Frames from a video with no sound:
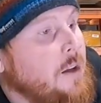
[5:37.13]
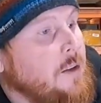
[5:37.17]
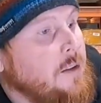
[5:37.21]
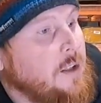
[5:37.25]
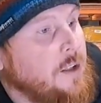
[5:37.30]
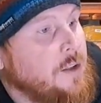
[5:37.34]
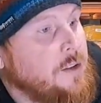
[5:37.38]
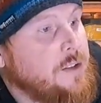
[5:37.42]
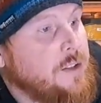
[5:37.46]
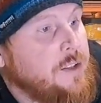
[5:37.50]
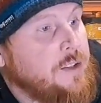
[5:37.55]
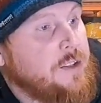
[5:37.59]

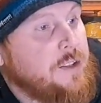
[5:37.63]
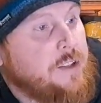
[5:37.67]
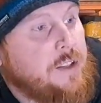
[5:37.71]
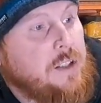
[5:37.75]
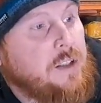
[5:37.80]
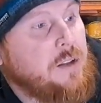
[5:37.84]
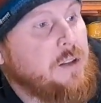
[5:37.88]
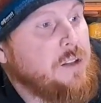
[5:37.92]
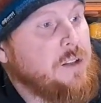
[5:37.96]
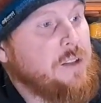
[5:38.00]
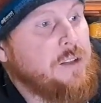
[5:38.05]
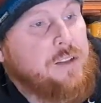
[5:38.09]
There's a
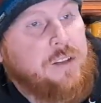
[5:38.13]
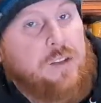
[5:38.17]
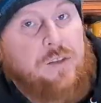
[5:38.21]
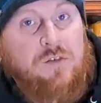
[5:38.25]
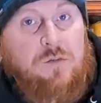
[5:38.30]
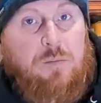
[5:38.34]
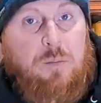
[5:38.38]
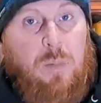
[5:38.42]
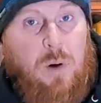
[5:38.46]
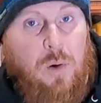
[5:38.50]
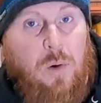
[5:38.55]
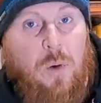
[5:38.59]
series
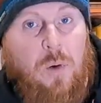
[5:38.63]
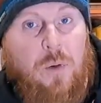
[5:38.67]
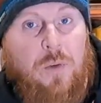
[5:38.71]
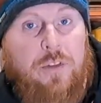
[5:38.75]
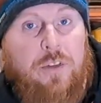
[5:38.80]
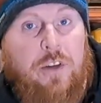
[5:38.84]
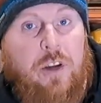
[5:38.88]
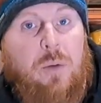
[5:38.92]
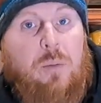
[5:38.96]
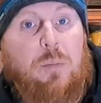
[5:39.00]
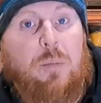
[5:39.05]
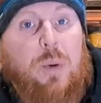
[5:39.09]
of
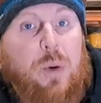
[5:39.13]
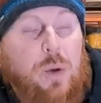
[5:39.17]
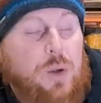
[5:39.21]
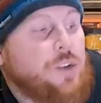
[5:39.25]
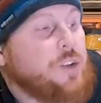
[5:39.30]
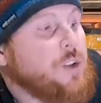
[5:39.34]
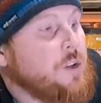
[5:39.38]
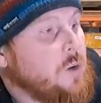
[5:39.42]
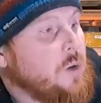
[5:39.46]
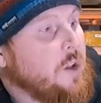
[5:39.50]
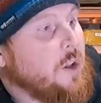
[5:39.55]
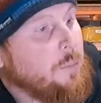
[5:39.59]
bolts and
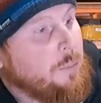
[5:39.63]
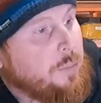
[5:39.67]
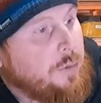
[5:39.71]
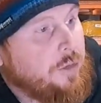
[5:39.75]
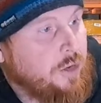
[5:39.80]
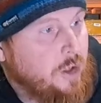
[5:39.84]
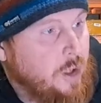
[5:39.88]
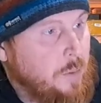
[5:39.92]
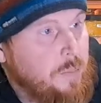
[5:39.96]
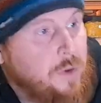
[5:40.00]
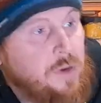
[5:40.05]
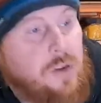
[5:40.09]
push clips
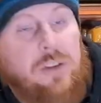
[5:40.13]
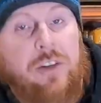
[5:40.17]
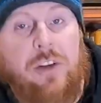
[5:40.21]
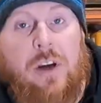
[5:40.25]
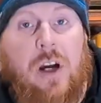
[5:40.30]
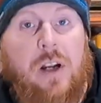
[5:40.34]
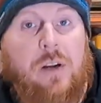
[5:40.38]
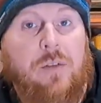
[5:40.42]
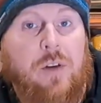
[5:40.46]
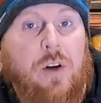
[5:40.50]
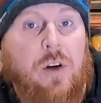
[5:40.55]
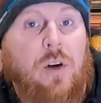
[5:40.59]
up
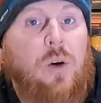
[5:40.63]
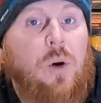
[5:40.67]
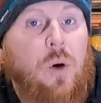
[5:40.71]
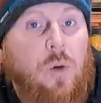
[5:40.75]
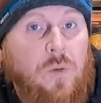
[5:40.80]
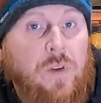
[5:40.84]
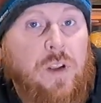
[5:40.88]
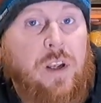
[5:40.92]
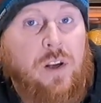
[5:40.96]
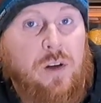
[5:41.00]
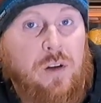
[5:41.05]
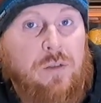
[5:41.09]
inside of there
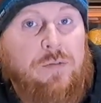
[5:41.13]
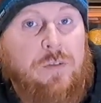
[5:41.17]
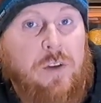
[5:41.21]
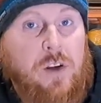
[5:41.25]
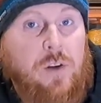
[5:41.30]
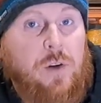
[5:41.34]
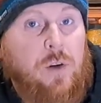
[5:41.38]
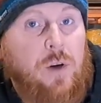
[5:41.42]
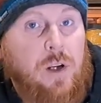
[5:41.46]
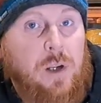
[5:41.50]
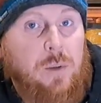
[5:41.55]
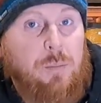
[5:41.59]
holding the inner
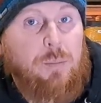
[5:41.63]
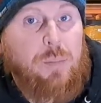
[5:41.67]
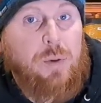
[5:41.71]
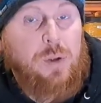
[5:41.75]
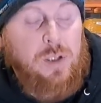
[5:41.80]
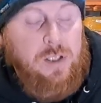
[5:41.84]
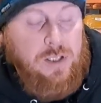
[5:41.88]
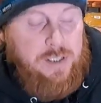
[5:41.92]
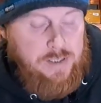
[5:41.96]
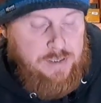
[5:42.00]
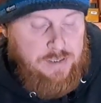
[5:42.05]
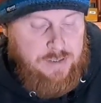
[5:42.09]
fender in
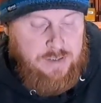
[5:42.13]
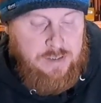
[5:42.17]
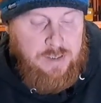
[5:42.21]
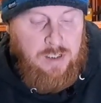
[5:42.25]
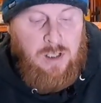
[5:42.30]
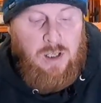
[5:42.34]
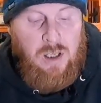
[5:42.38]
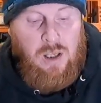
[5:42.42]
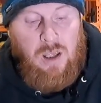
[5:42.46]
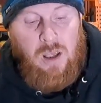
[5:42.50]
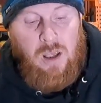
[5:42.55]
place.